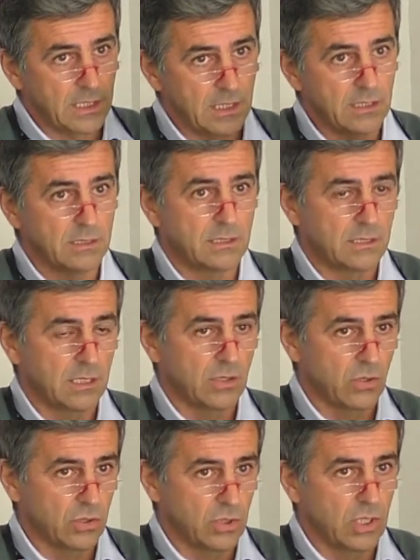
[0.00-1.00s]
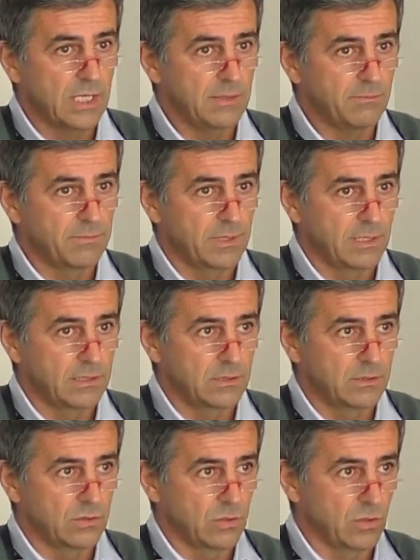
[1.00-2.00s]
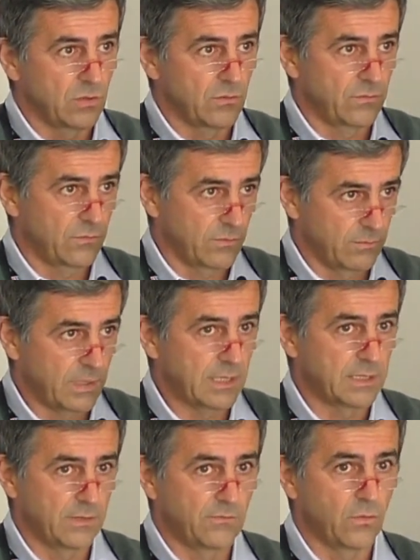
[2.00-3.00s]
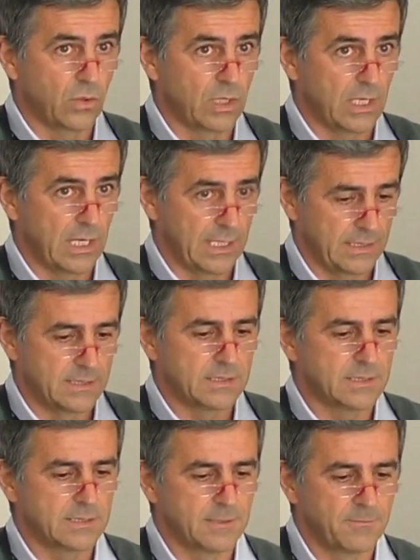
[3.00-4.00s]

intraocular implant of multifocal lens.